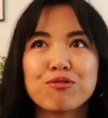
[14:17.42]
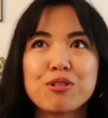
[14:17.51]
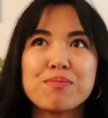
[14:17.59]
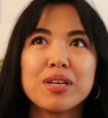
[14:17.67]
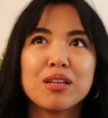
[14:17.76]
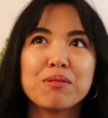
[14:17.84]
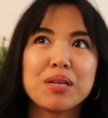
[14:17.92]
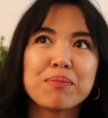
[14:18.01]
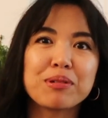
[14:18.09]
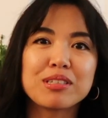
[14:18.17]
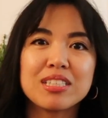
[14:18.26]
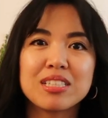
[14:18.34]
For me to be
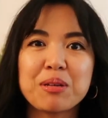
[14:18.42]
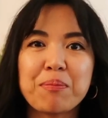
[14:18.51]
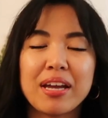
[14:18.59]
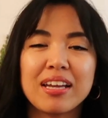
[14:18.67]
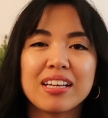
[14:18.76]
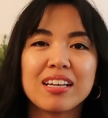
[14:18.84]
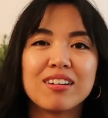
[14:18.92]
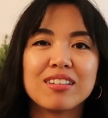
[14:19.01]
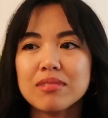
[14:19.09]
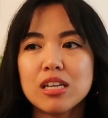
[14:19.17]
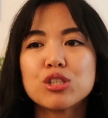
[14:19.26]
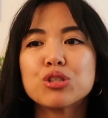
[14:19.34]
participating on
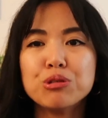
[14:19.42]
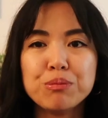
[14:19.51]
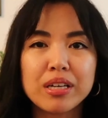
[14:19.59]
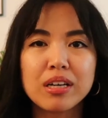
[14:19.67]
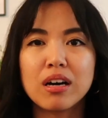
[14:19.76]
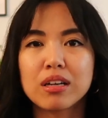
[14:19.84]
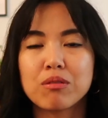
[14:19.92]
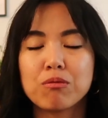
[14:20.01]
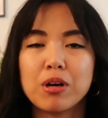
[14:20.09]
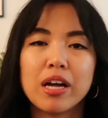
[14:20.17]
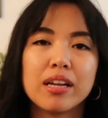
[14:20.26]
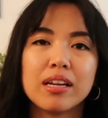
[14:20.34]
assuming on
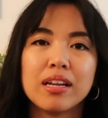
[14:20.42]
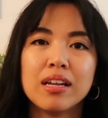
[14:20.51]
what